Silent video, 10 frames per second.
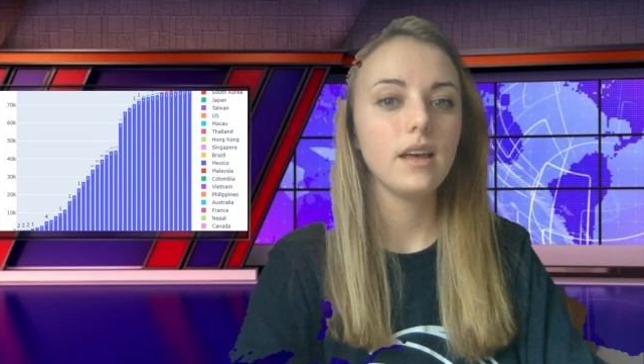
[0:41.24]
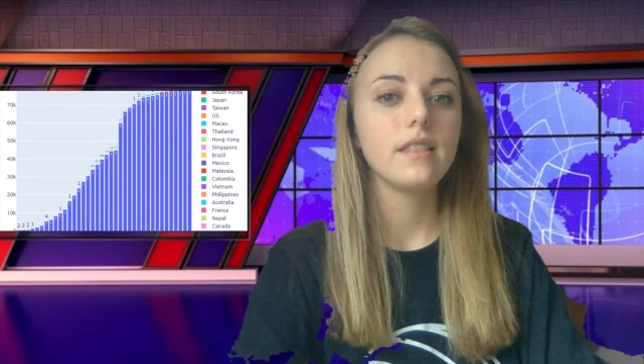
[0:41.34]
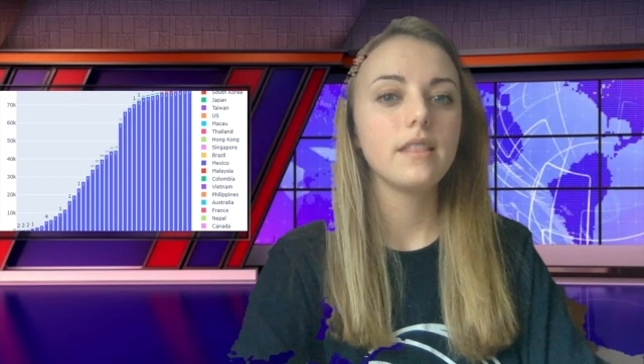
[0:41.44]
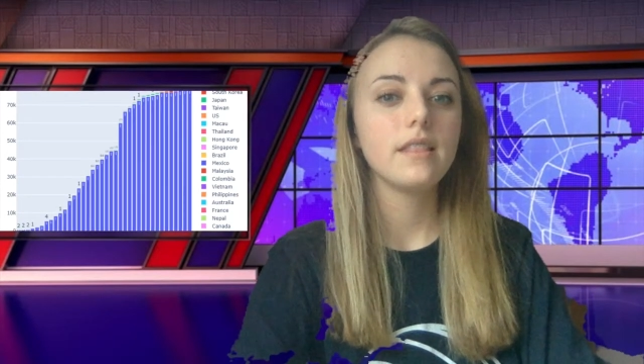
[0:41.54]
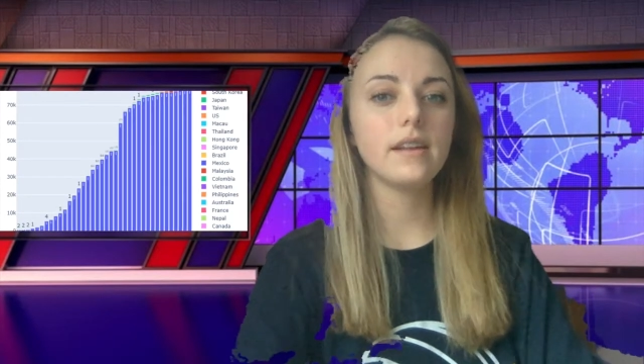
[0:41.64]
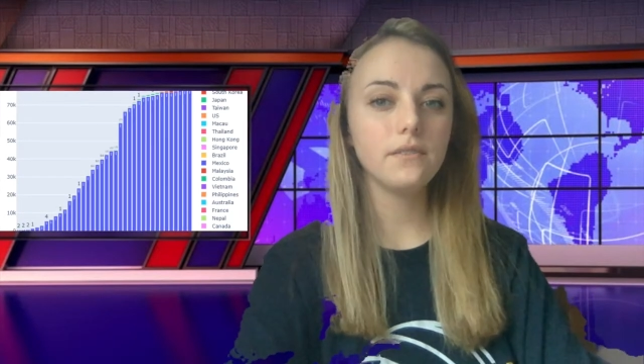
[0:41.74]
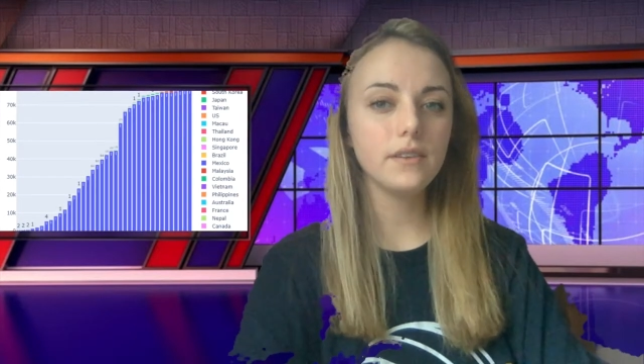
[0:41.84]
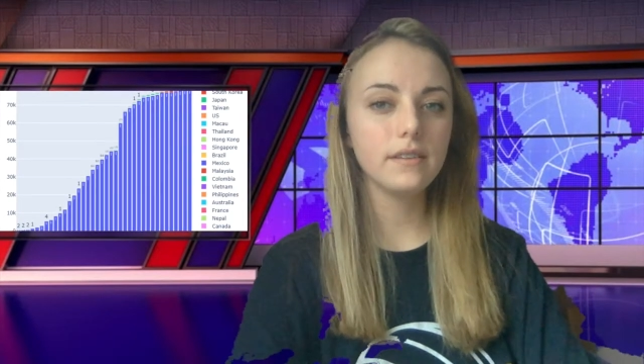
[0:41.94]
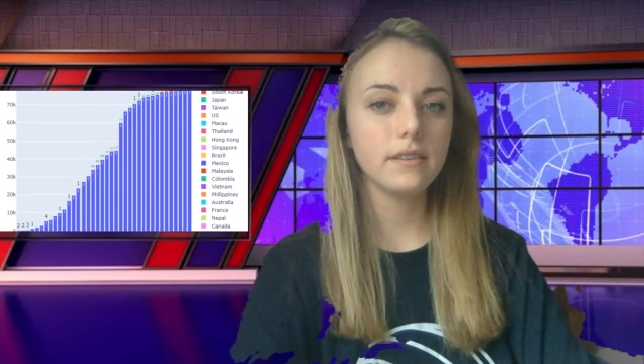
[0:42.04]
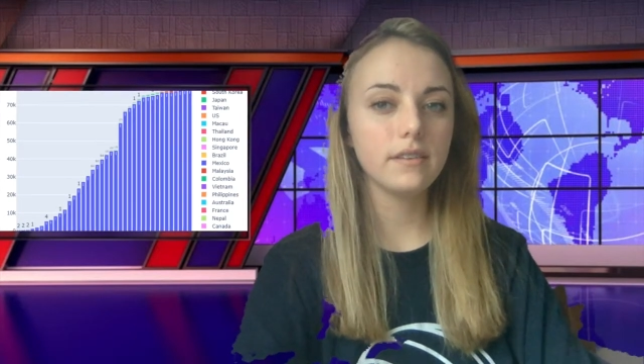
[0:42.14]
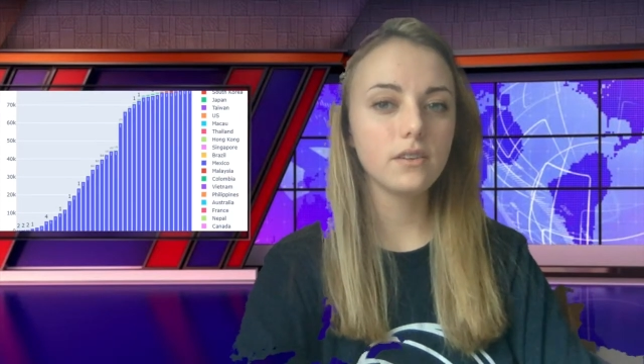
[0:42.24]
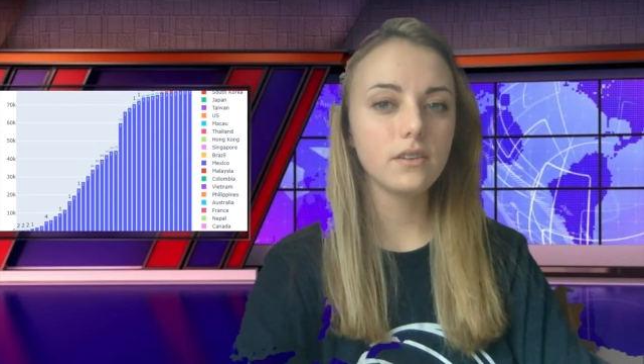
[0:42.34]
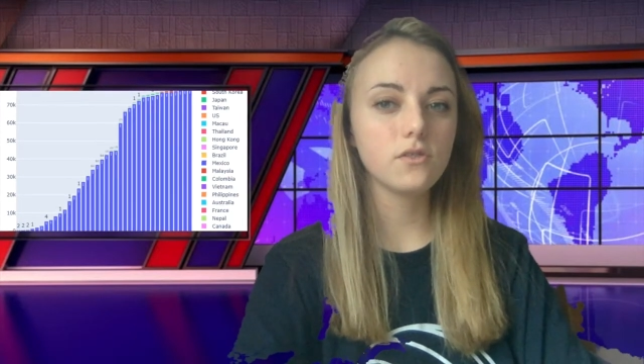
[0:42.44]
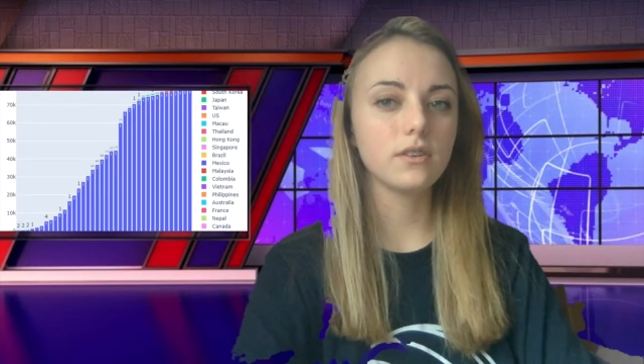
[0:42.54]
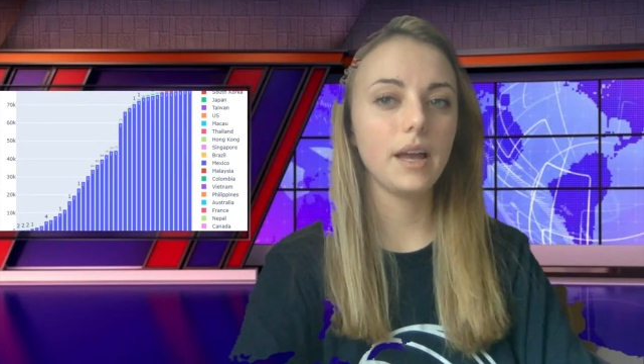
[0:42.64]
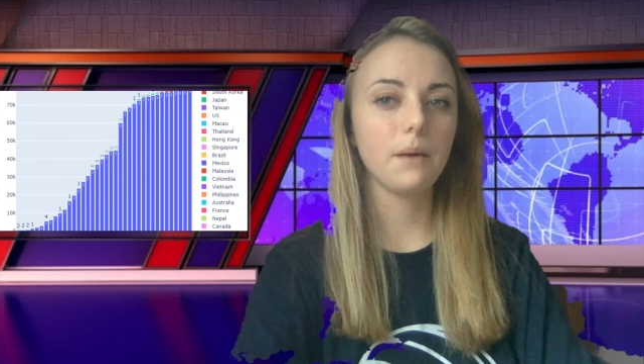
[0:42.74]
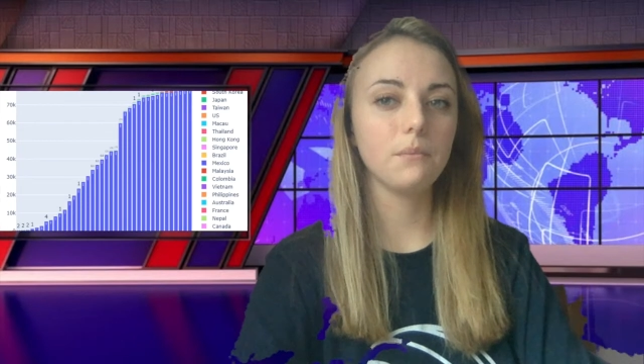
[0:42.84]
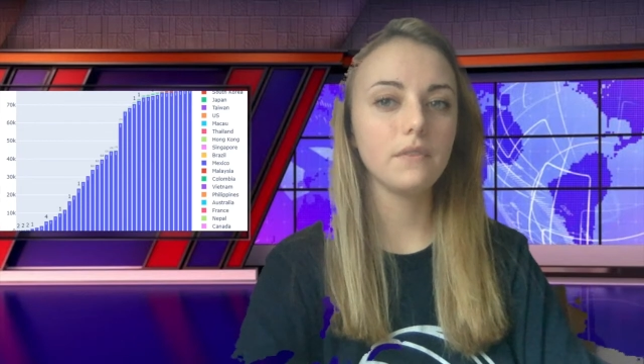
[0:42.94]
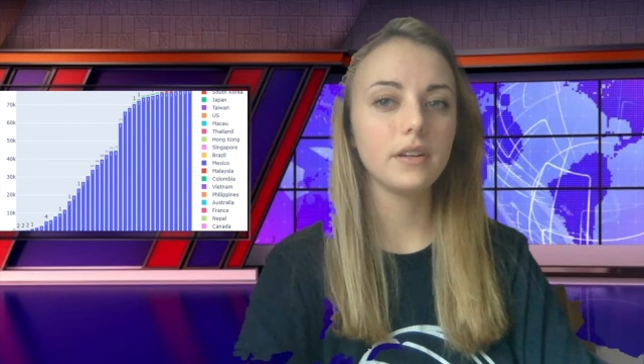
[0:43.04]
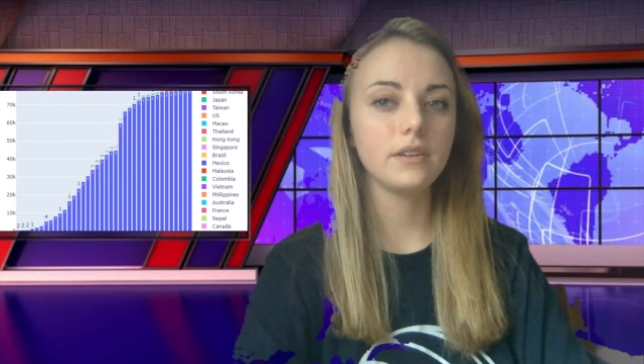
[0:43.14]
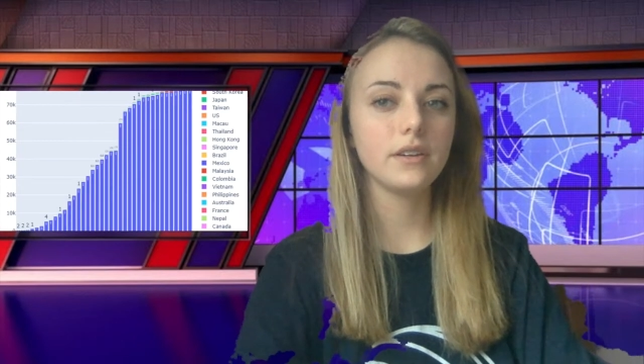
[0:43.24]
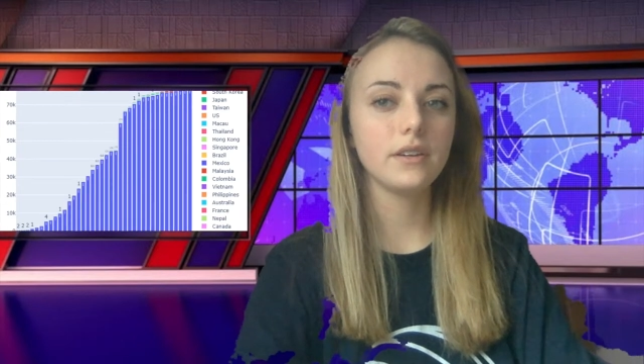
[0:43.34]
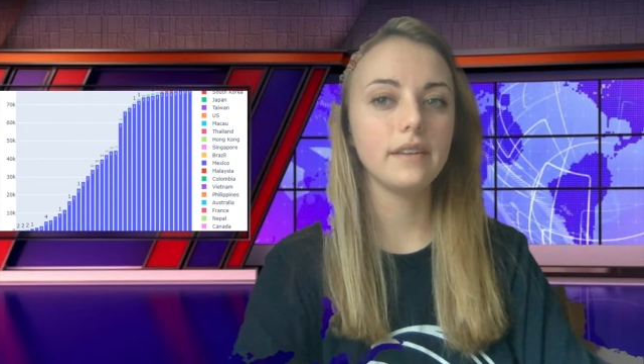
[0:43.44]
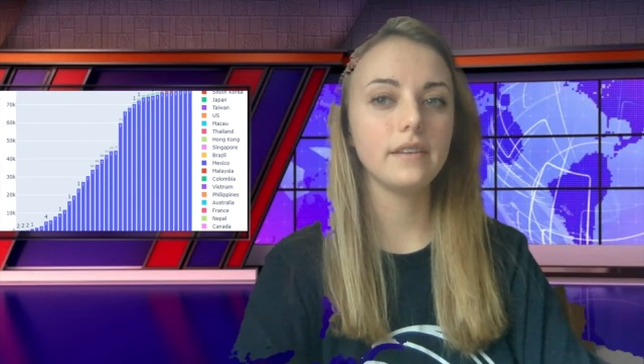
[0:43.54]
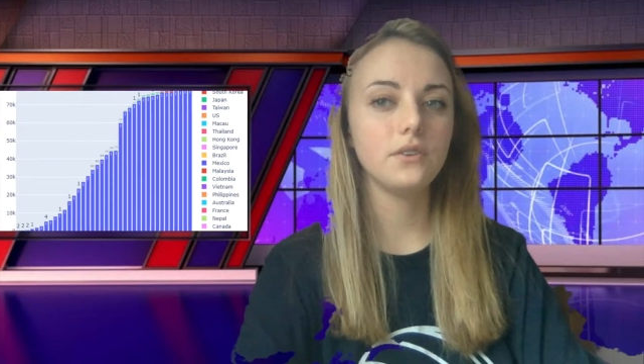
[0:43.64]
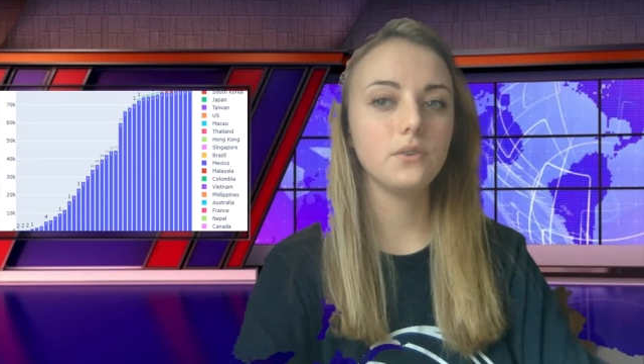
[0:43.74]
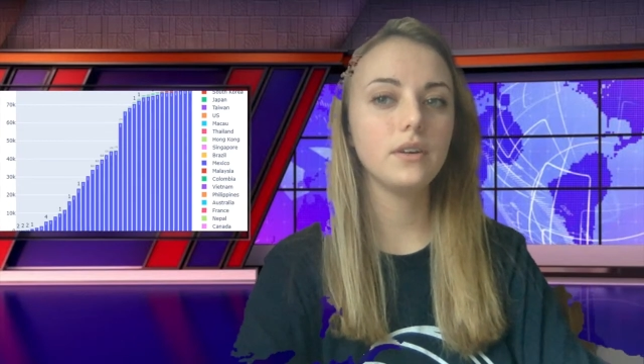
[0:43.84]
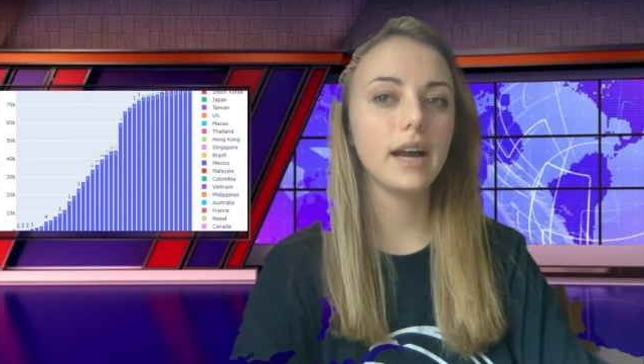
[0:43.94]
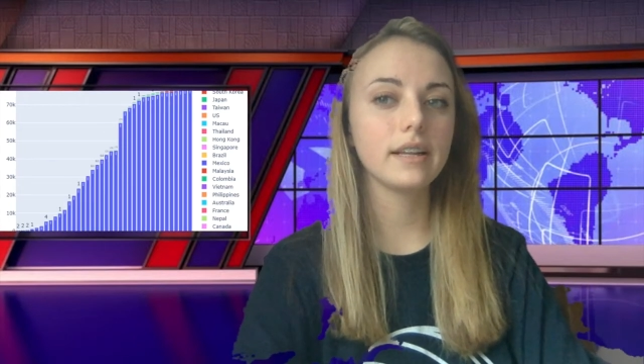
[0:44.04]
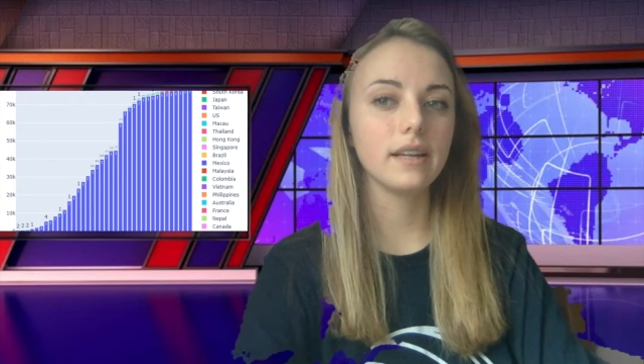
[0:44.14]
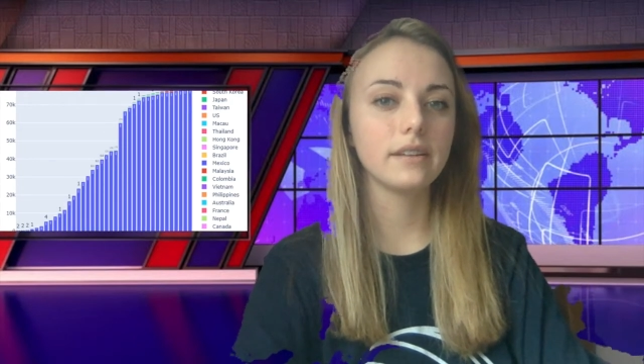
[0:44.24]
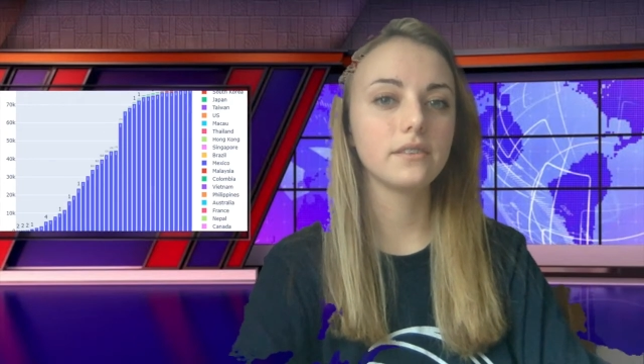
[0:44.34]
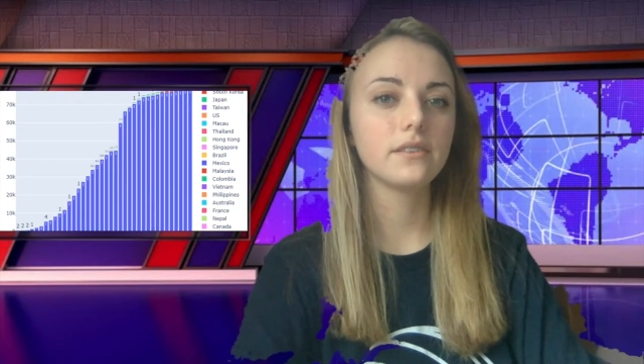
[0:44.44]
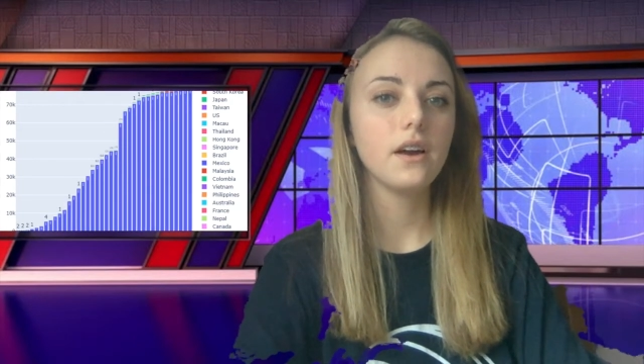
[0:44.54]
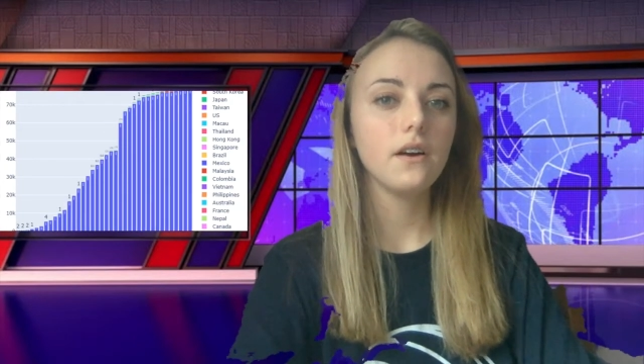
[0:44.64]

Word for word: The Center for Disease Control and Prevention has issued guidelines